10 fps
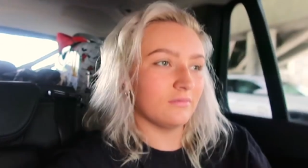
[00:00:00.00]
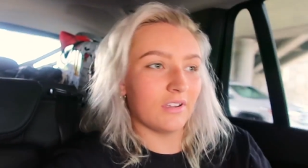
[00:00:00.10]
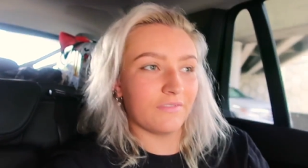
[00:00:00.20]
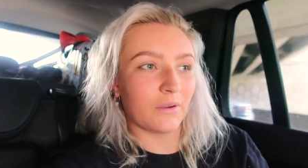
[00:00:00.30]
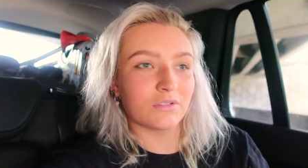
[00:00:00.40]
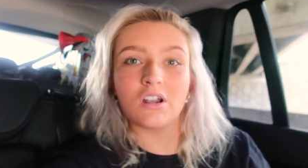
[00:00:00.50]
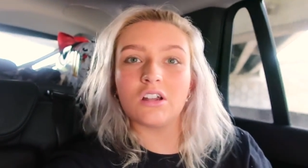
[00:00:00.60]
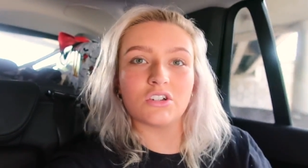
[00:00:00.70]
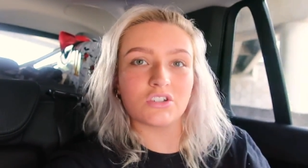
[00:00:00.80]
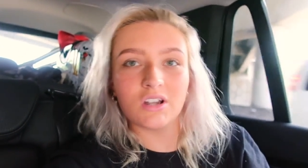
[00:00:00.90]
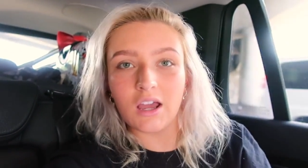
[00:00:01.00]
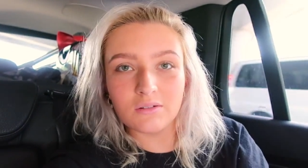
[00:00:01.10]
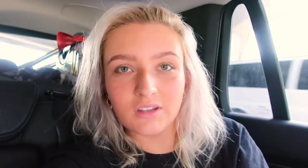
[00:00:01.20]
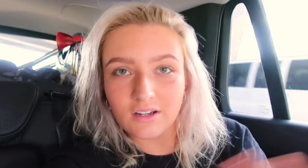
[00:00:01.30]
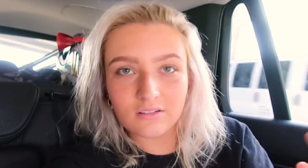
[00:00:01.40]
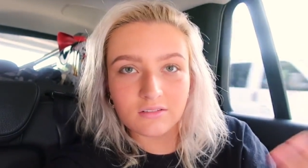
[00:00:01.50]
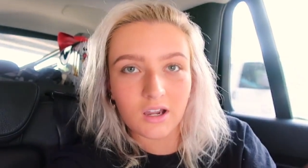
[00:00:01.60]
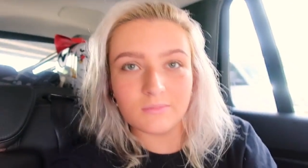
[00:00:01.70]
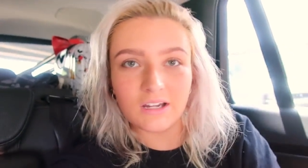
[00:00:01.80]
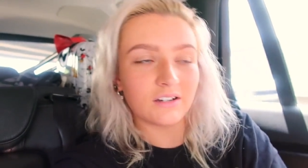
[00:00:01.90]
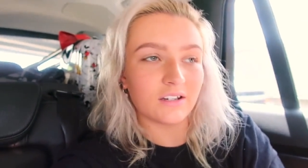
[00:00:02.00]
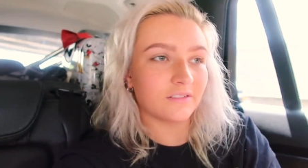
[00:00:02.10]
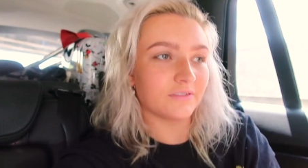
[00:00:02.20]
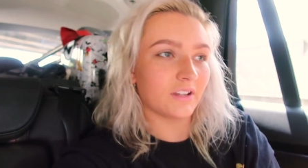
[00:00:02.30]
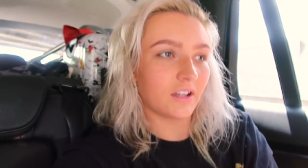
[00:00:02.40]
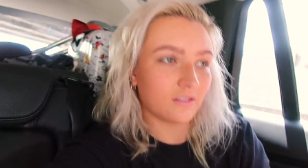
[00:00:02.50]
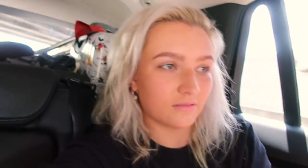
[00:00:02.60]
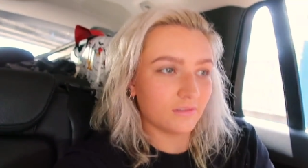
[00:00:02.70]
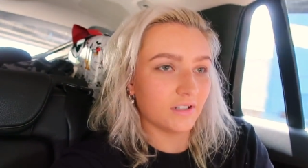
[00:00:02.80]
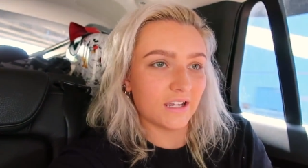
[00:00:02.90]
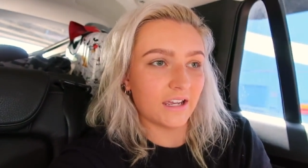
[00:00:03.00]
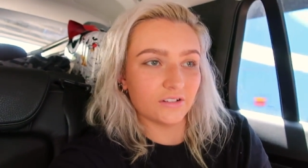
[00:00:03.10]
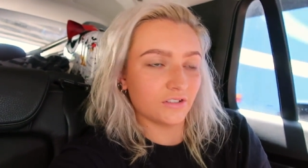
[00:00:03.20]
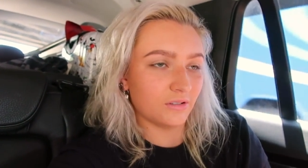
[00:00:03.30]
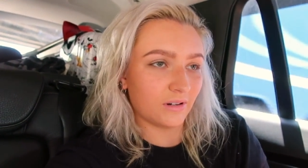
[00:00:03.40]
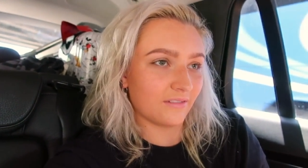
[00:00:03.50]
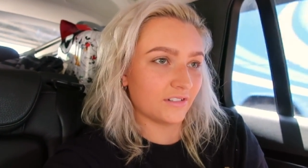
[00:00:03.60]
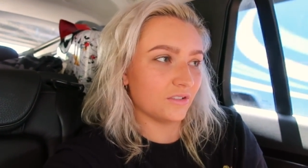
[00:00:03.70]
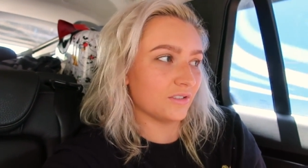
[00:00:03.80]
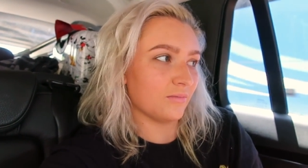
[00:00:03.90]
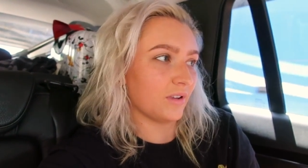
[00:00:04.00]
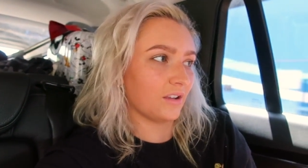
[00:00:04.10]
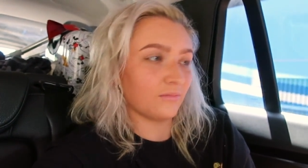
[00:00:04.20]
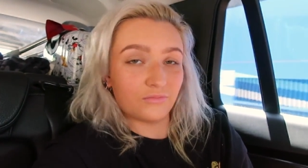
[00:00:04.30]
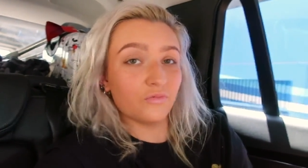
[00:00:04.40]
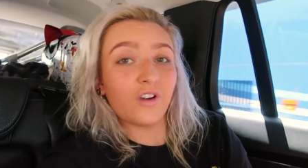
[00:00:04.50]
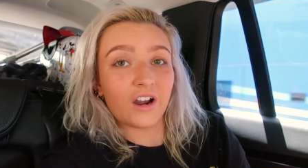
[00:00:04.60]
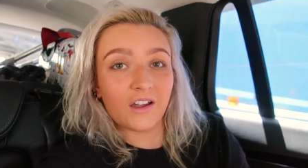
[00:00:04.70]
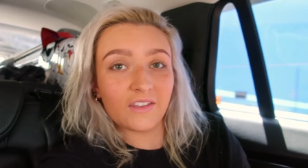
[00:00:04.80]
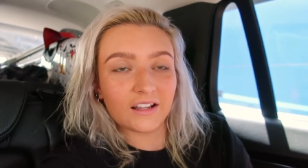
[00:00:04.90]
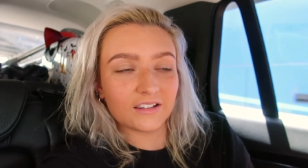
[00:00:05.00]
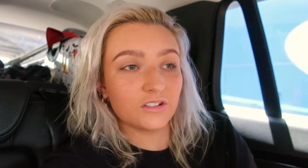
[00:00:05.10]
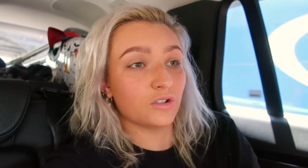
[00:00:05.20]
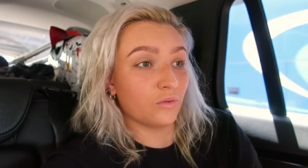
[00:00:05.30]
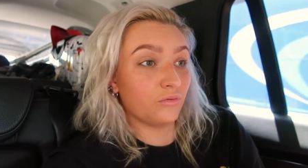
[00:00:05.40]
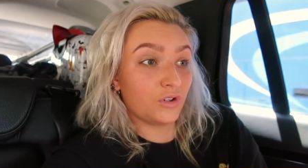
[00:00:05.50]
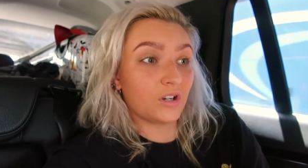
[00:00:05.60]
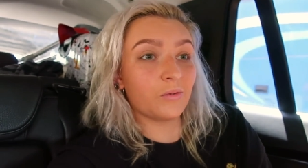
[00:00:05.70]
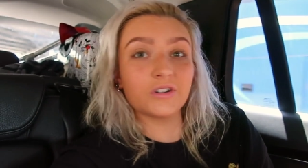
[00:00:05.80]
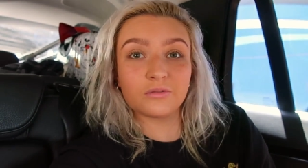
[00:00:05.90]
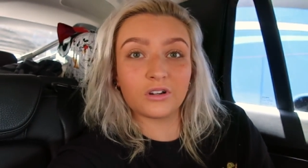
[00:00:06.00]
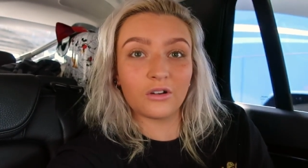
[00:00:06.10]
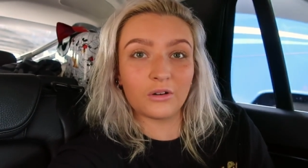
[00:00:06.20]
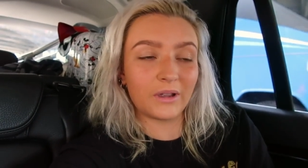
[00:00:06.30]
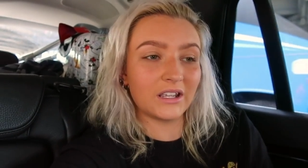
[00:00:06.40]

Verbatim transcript: if there was an audition I would like come down here for like a day or two, whatever, and use it, but like very unlikely. So 30 points were going to go to